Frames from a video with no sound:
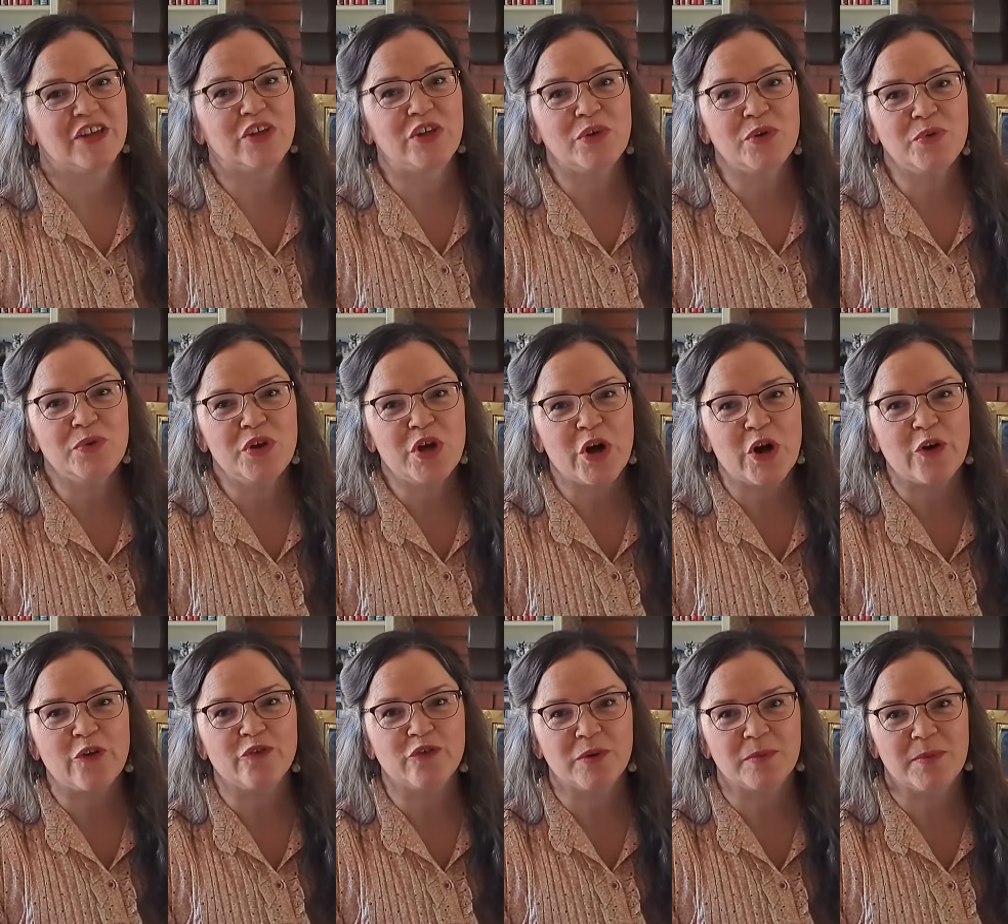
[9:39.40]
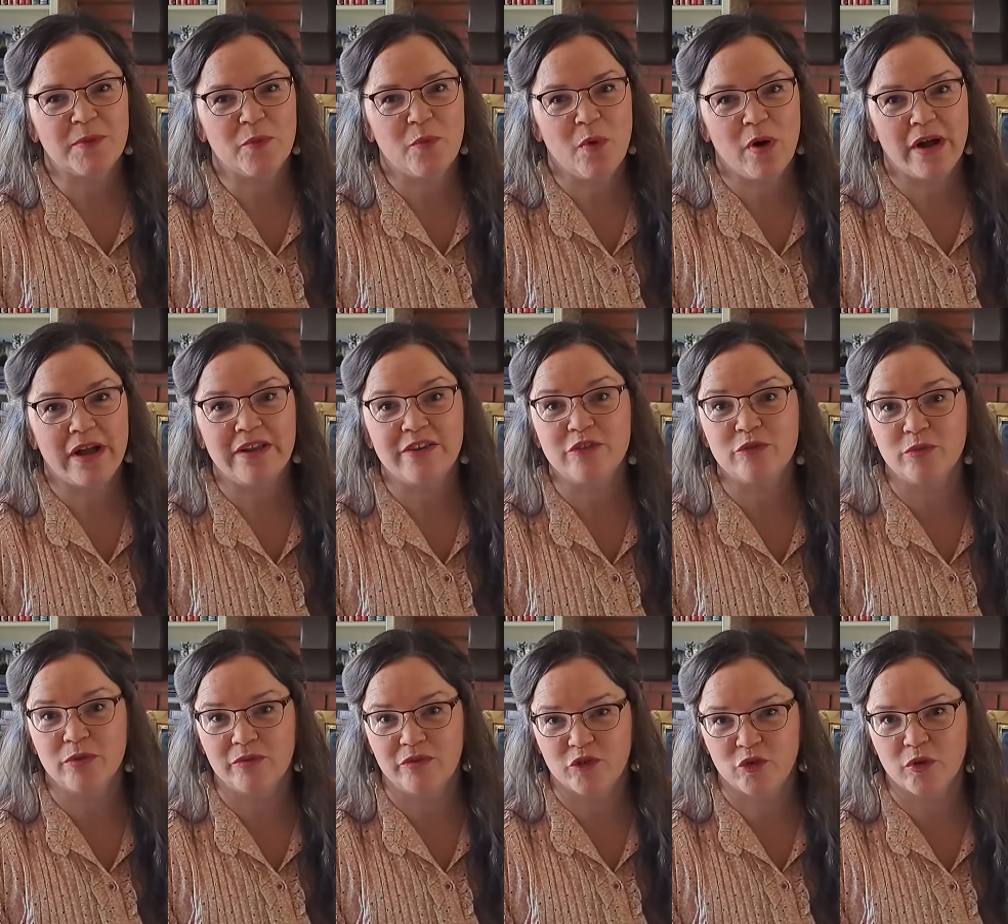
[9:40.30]
you know from the one
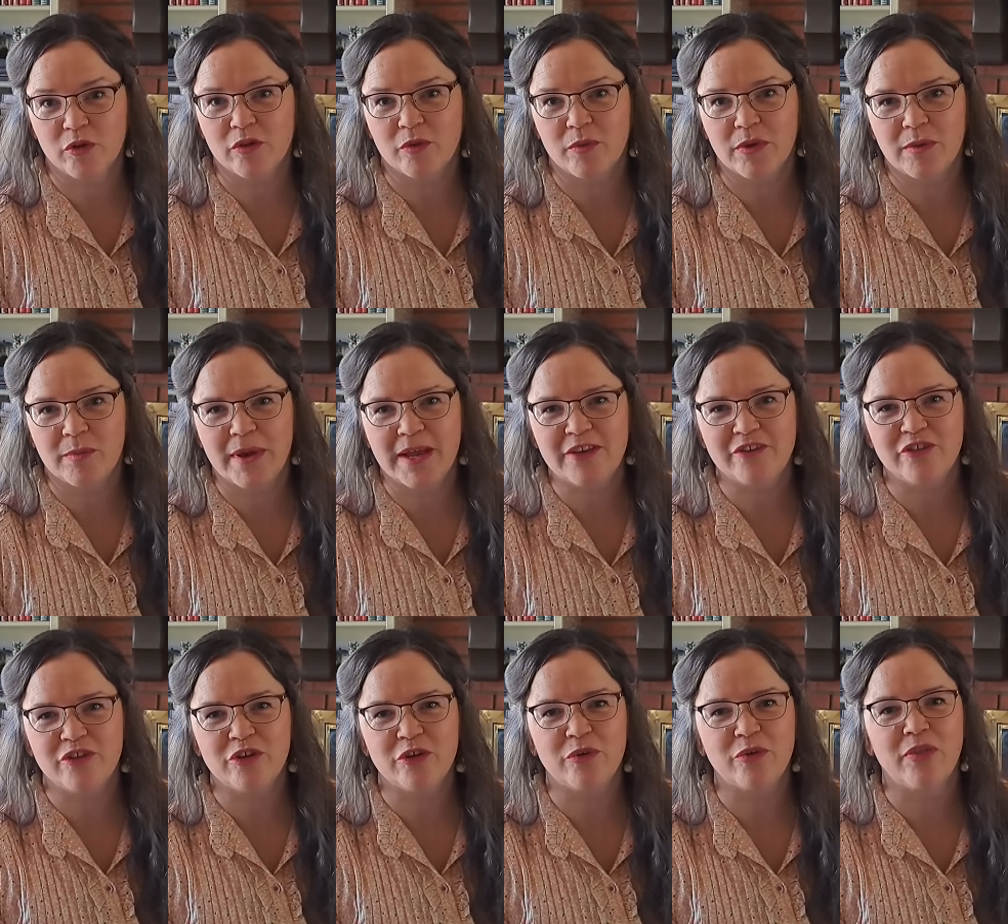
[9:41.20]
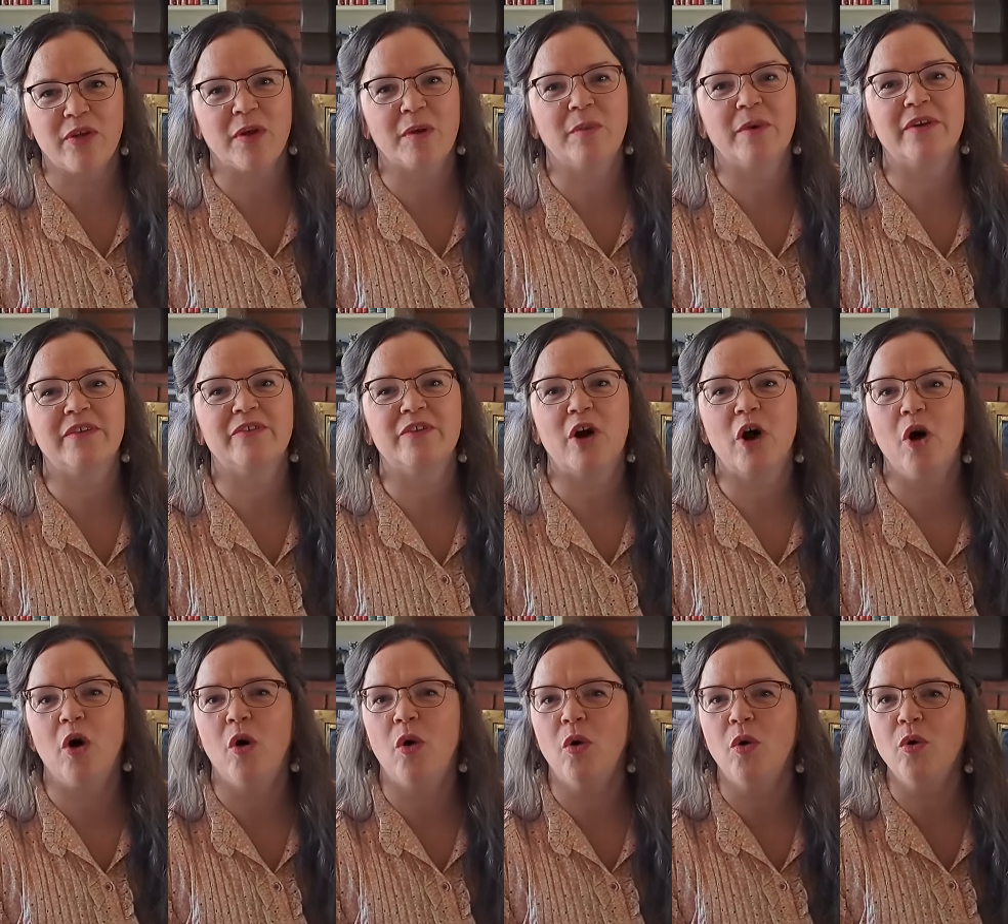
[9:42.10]
thrift store that we went to, there was a
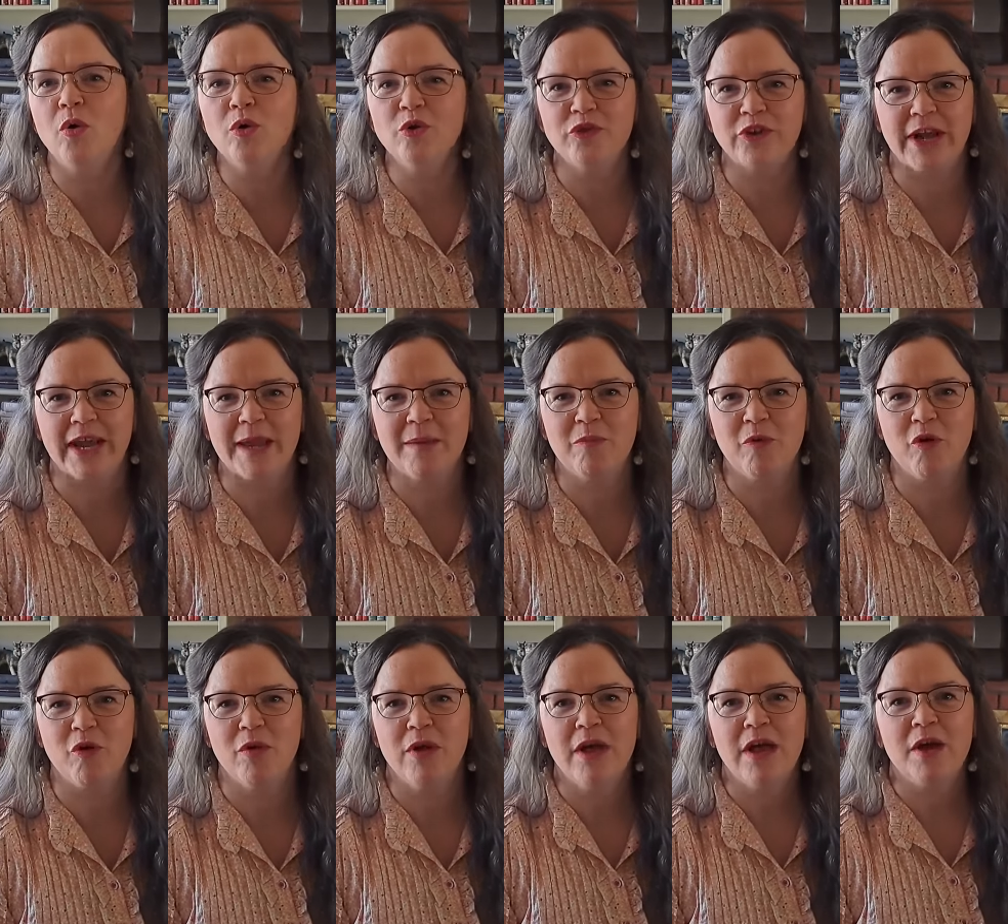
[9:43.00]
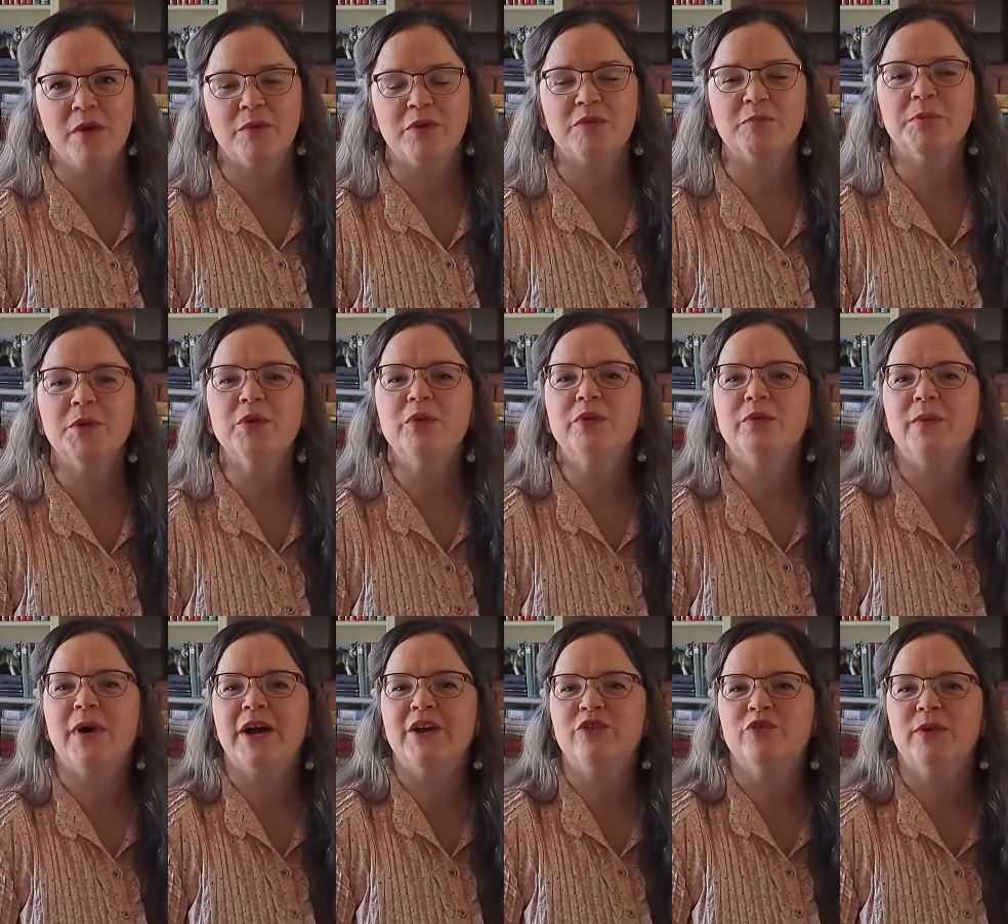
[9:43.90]
whole table with blue and
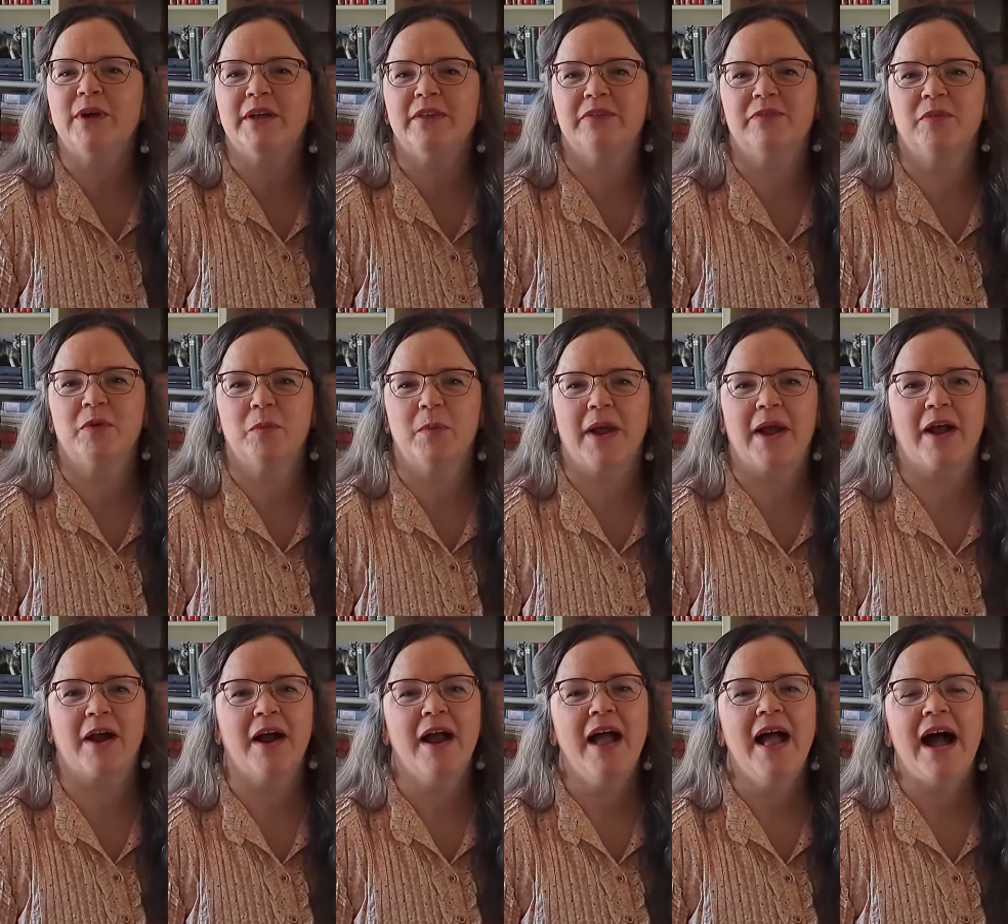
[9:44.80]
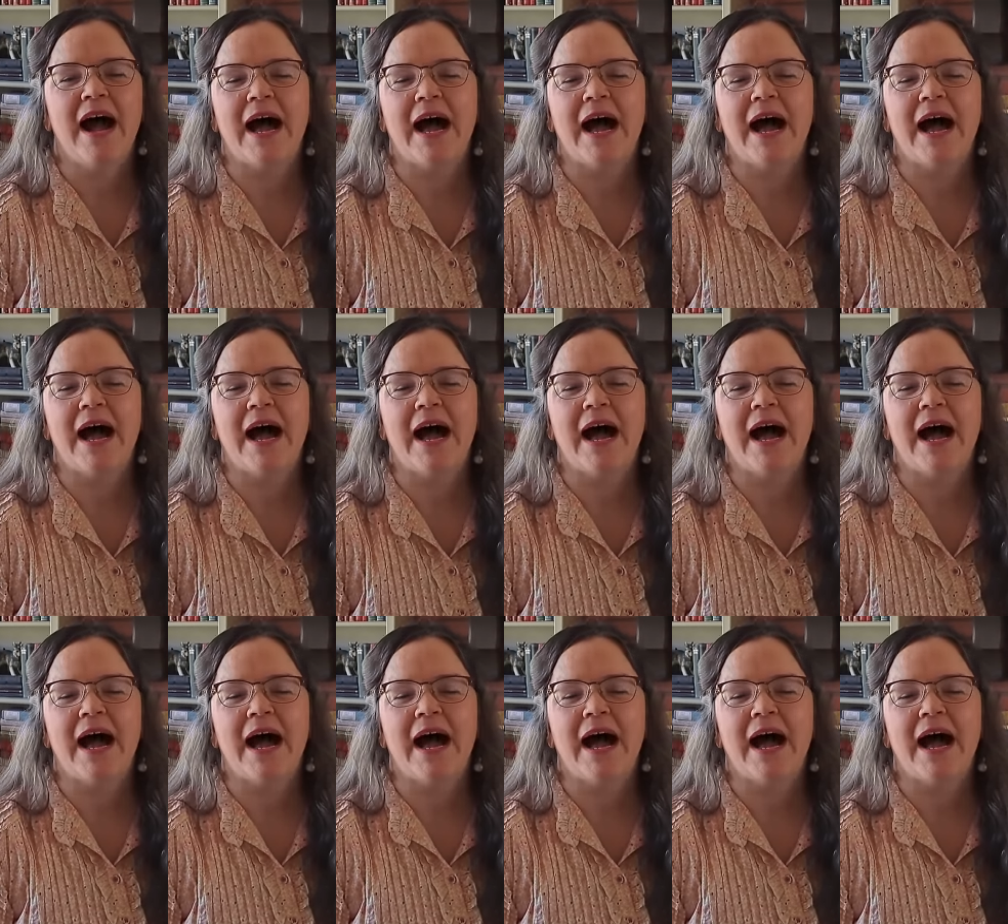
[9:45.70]
white transferware.